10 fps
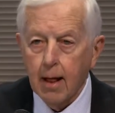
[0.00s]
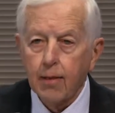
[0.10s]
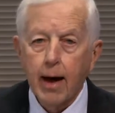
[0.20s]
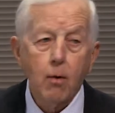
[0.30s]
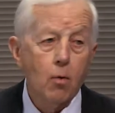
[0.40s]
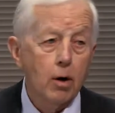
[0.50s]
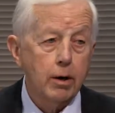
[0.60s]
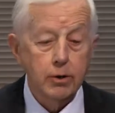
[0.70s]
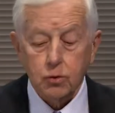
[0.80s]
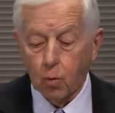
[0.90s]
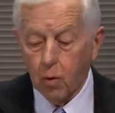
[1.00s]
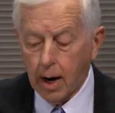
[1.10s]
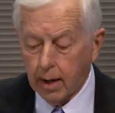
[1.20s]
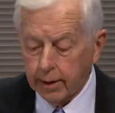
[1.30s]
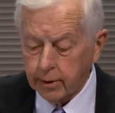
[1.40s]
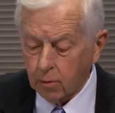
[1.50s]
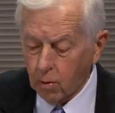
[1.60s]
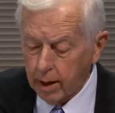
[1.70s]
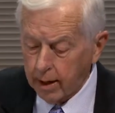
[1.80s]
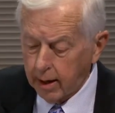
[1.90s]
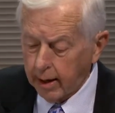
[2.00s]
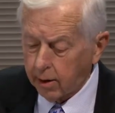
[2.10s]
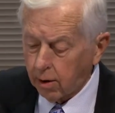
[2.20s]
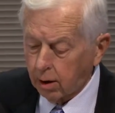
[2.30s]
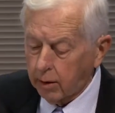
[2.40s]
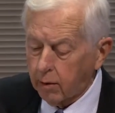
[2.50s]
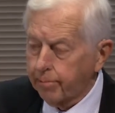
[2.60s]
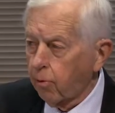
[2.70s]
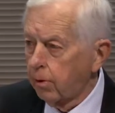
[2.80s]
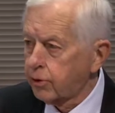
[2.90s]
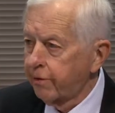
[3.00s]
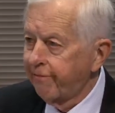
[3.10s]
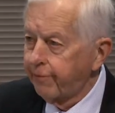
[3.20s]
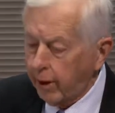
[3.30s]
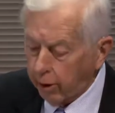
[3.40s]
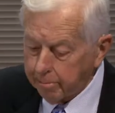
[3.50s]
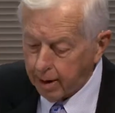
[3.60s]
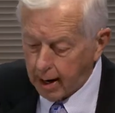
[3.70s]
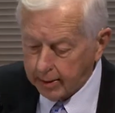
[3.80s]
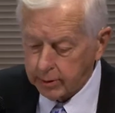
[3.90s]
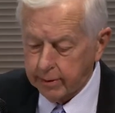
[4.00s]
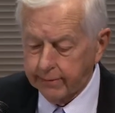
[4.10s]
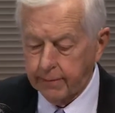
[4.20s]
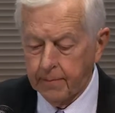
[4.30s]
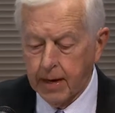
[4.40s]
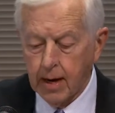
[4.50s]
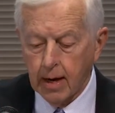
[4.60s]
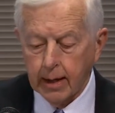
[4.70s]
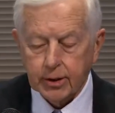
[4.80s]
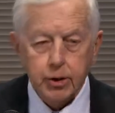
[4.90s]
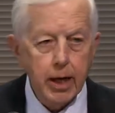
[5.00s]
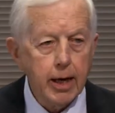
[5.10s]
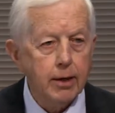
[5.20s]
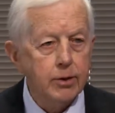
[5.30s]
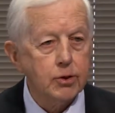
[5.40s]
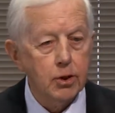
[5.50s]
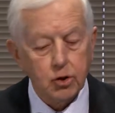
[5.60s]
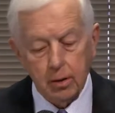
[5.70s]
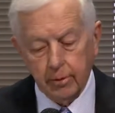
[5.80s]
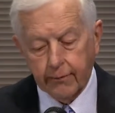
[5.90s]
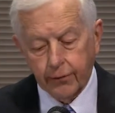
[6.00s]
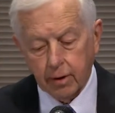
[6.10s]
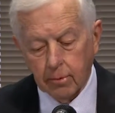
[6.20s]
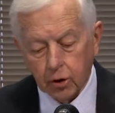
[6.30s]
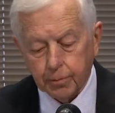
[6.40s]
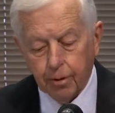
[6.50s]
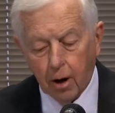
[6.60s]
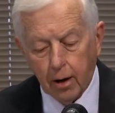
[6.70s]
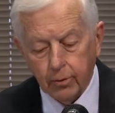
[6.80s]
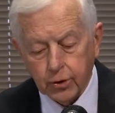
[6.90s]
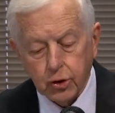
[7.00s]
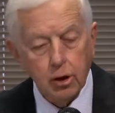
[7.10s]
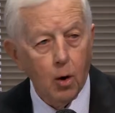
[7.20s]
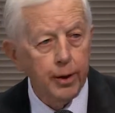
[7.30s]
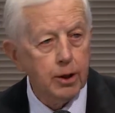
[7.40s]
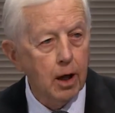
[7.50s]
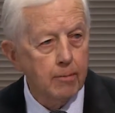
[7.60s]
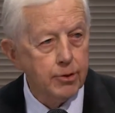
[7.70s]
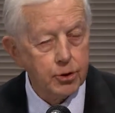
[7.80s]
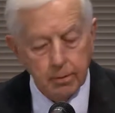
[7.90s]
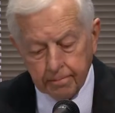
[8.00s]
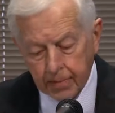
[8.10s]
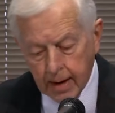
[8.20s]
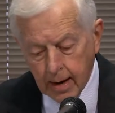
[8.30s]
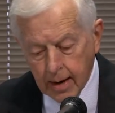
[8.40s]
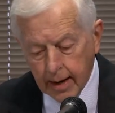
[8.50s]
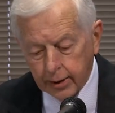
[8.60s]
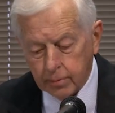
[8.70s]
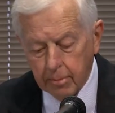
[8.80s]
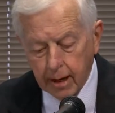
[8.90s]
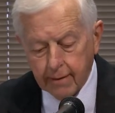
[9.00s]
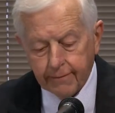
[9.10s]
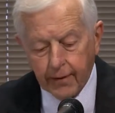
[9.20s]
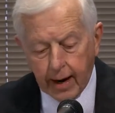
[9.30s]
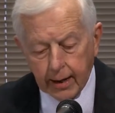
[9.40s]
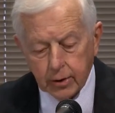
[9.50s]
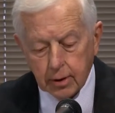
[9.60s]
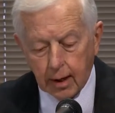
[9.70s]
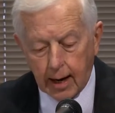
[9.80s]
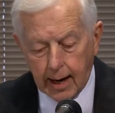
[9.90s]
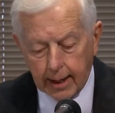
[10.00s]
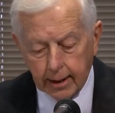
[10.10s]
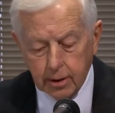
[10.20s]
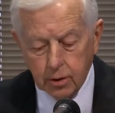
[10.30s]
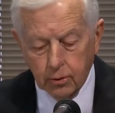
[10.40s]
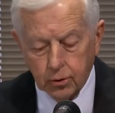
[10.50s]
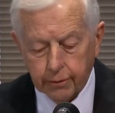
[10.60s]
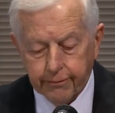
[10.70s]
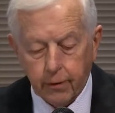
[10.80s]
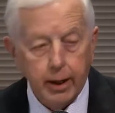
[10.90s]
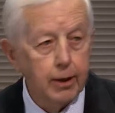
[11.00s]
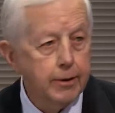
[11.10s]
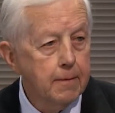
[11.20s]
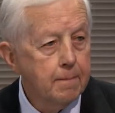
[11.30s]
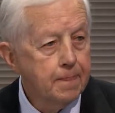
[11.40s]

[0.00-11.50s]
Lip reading: That work is well underway, and early reports are very positive. It's taken a system that for the most part was slow and cumbersome, and it's made it fast and highly user-friendly.